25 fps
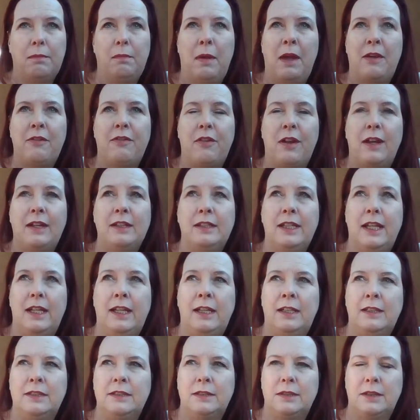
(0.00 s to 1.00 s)
my friend
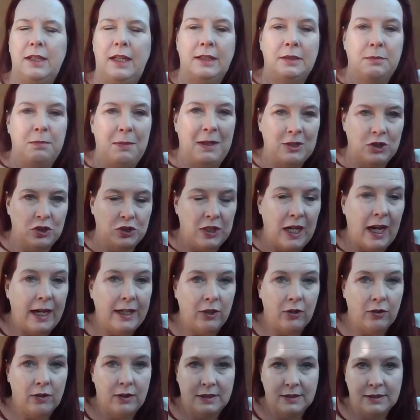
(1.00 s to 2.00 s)
is is much
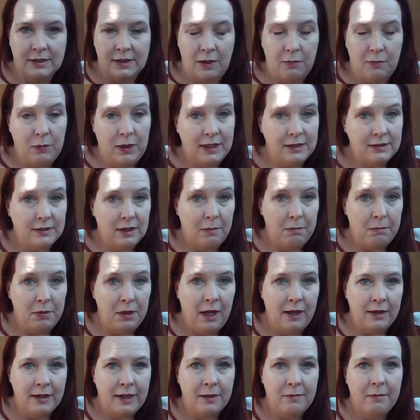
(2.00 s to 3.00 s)
tighter in some ways on
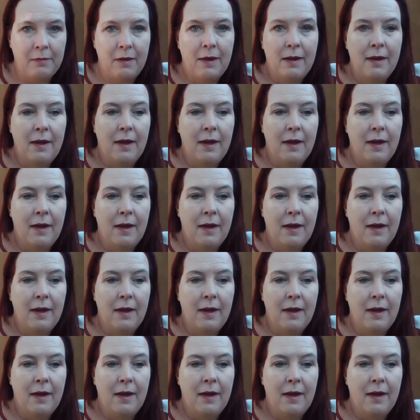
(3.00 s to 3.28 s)
plotting,